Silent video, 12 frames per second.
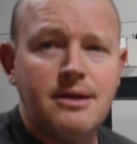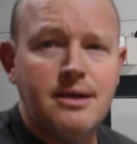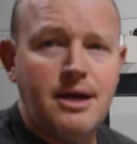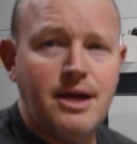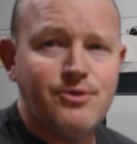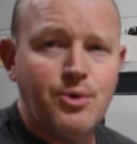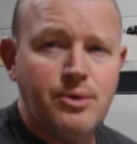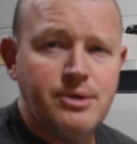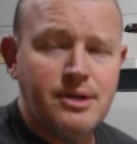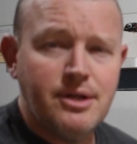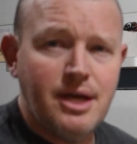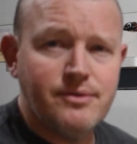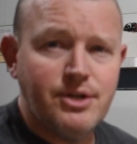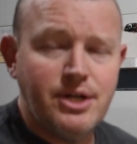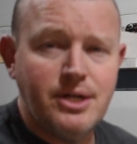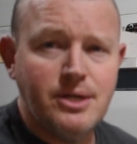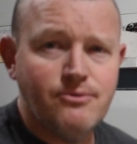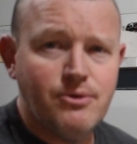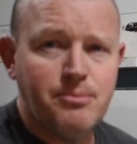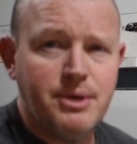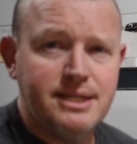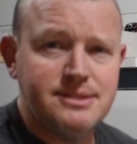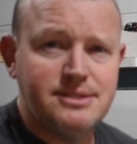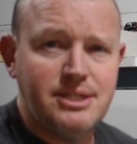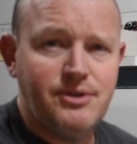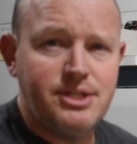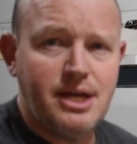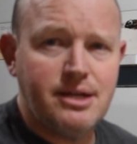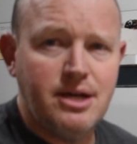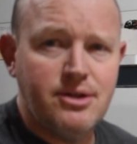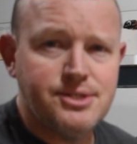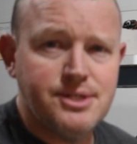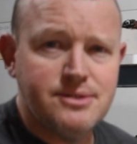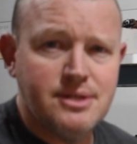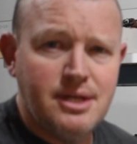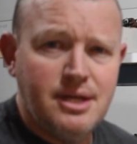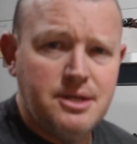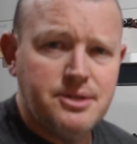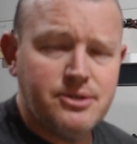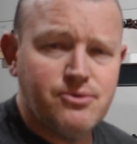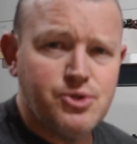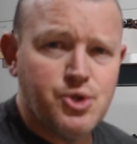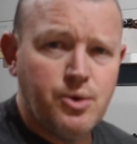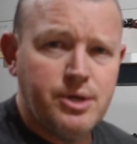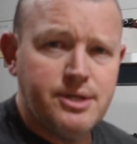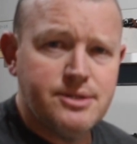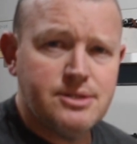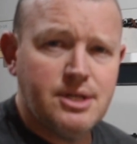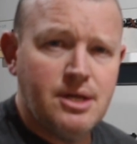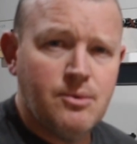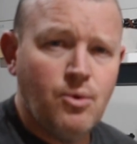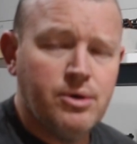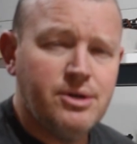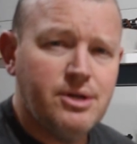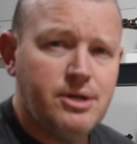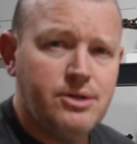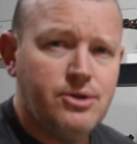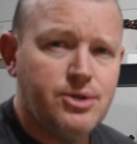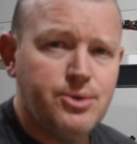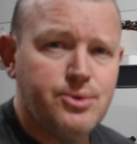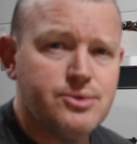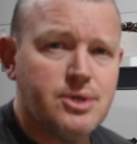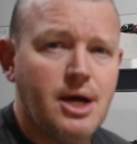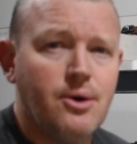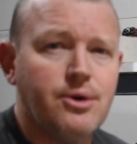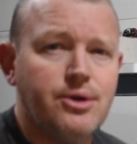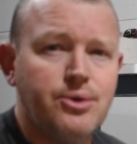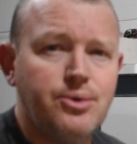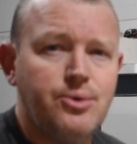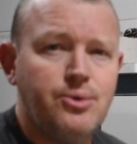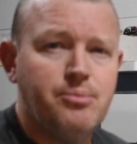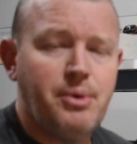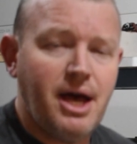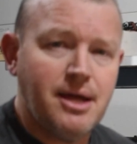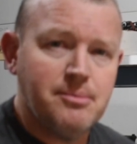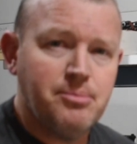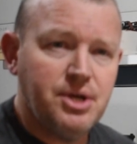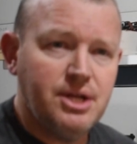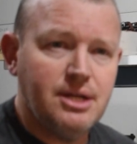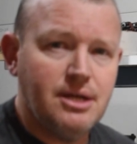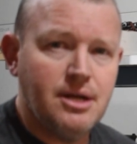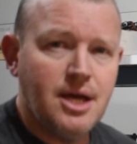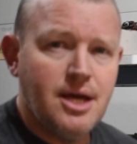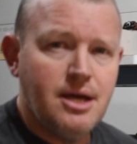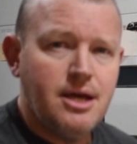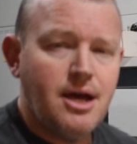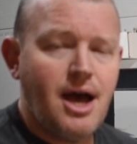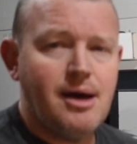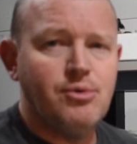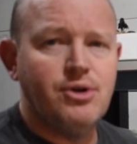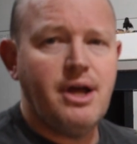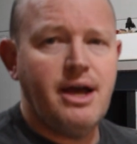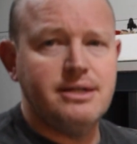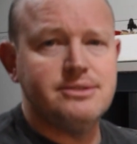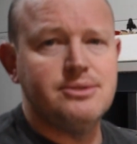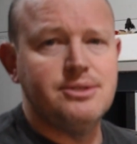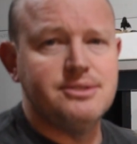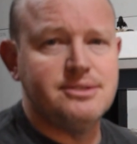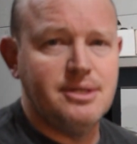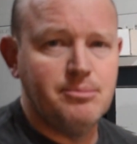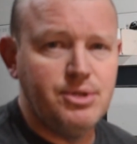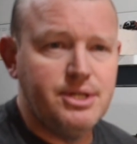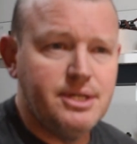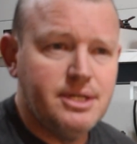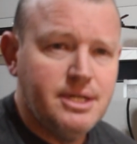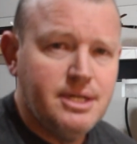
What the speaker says: Hey everyone, Kevin here from SSEV Technologies. Thanks for joining us and wanted to introduce our new patent pending hybrid axle assembly.